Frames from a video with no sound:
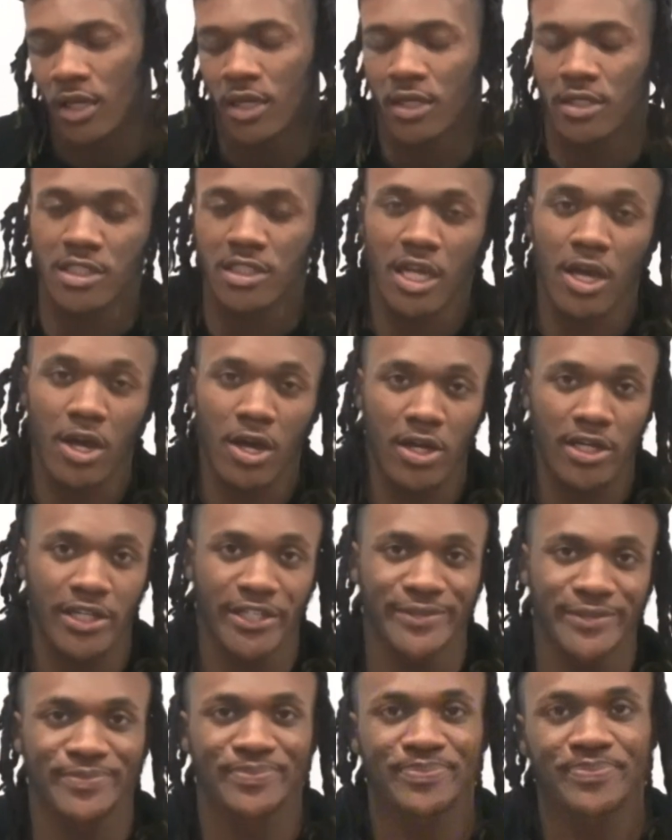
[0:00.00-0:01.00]

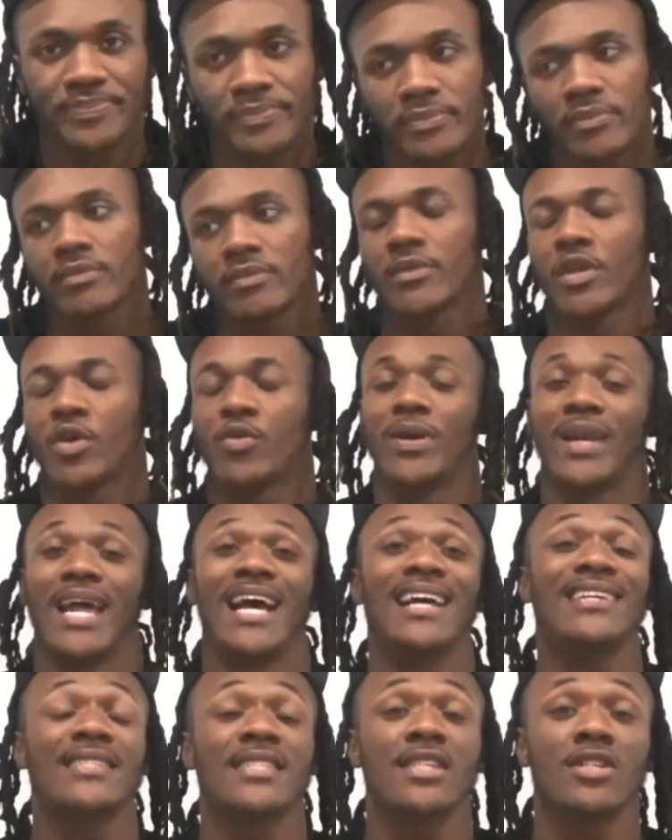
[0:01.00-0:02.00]
Shawty, when
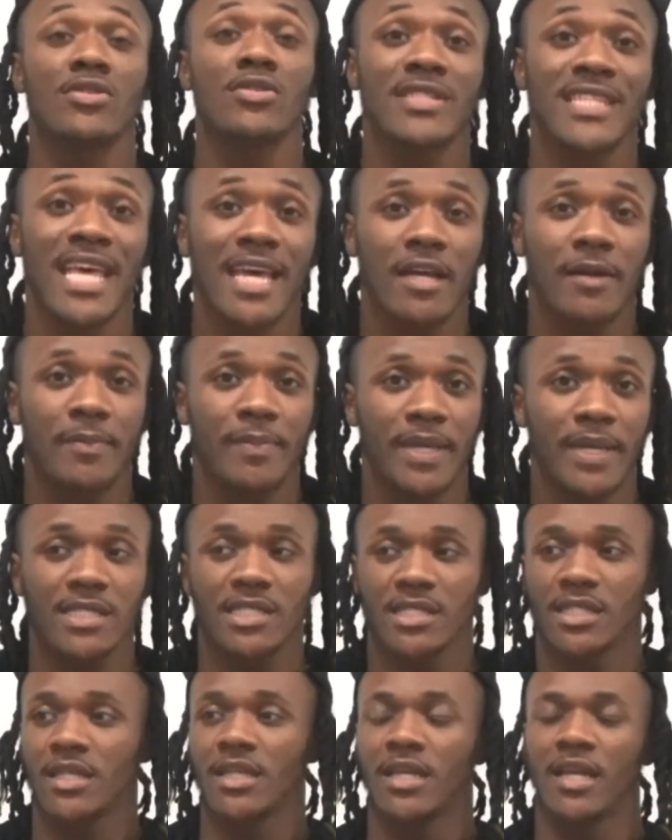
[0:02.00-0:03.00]
I see you take a
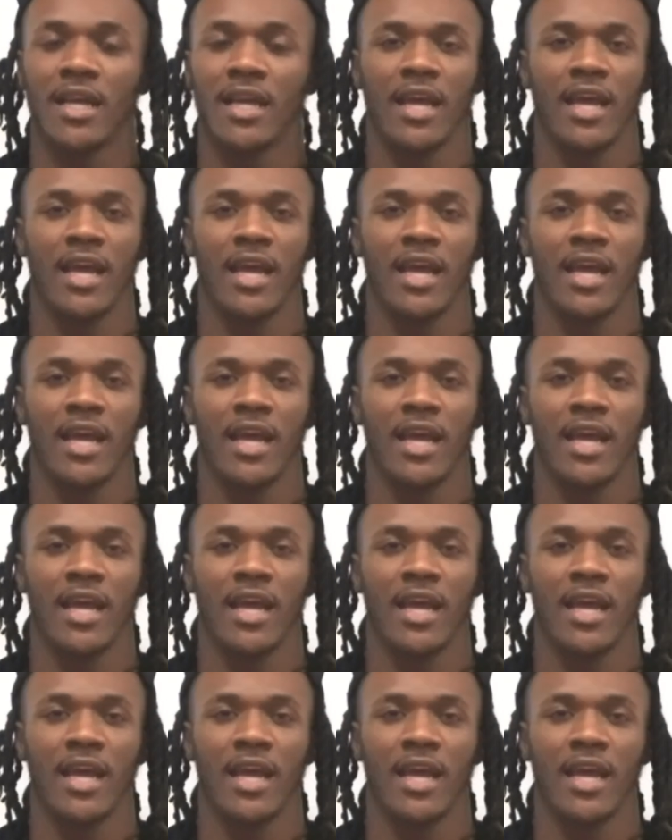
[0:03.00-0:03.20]
picture